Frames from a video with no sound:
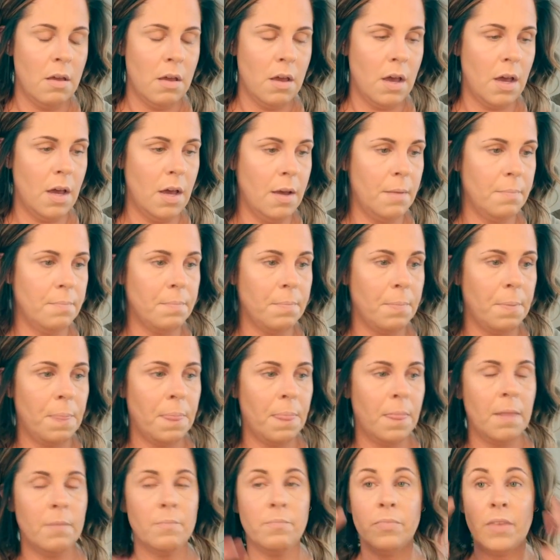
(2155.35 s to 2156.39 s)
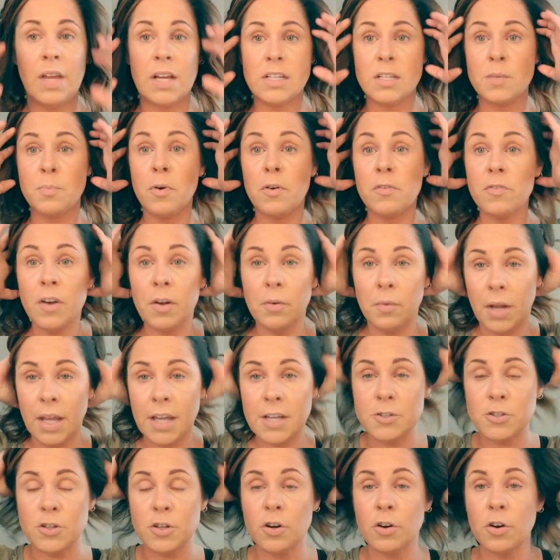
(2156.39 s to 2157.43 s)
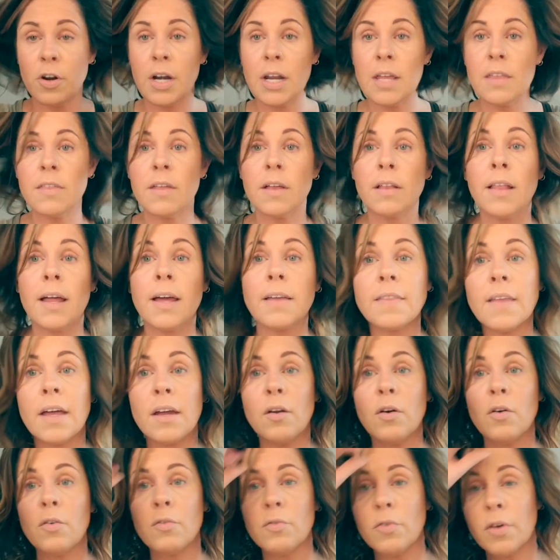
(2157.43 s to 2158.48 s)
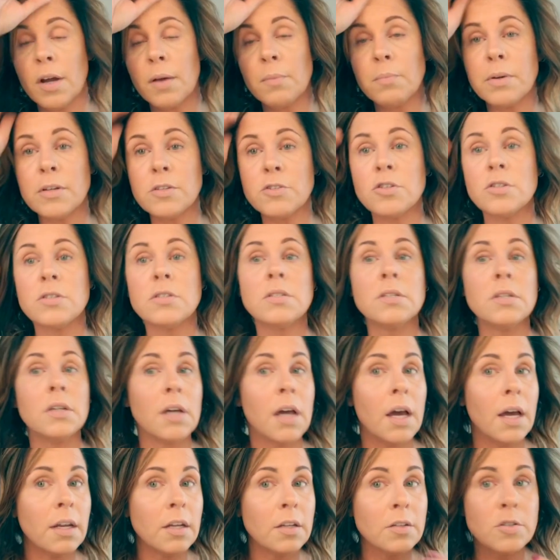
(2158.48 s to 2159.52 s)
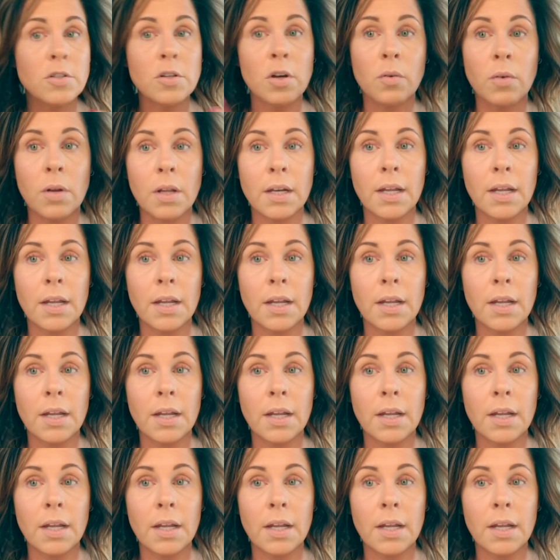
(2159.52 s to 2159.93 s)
Um, not to put foundation or anything like that over it, but just to kind of tone it